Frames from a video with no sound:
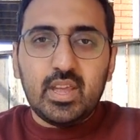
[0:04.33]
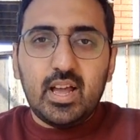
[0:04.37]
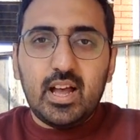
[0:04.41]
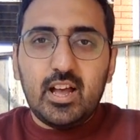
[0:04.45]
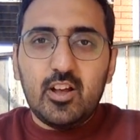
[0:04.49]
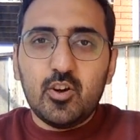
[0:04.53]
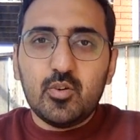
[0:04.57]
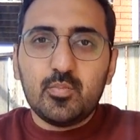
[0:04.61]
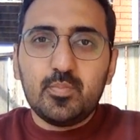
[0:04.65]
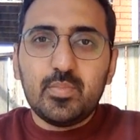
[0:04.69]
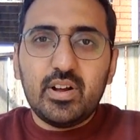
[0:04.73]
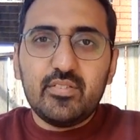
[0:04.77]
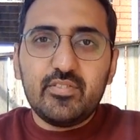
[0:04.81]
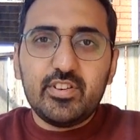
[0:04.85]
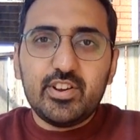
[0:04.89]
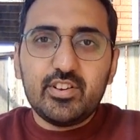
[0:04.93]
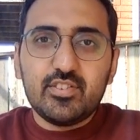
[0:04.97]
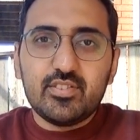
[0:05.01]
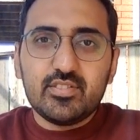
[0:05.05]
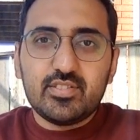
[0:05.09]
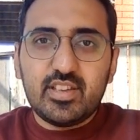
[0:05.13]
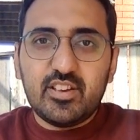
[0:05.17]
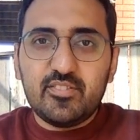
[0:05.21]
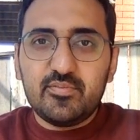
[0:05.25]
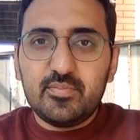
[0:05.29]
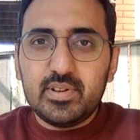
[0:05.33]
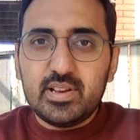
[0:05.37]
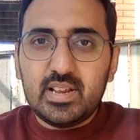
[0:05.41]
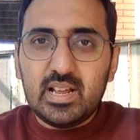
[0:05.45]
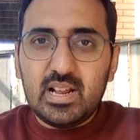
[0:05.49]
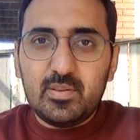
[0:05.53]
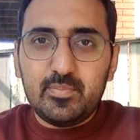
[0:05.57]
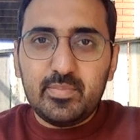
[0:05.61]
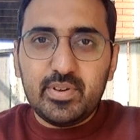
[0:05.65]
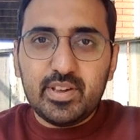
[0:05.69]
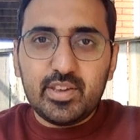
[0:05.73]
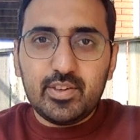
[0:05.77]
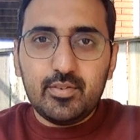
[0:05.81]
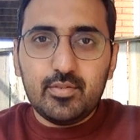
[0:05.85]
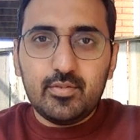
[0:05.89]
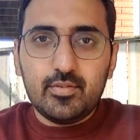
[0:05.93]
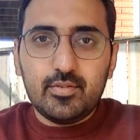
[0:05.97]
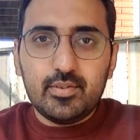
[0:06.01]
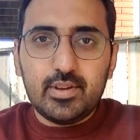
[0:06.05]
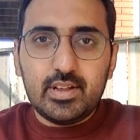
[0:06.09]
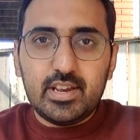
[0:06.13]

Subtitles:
I hope my videos have been helping you,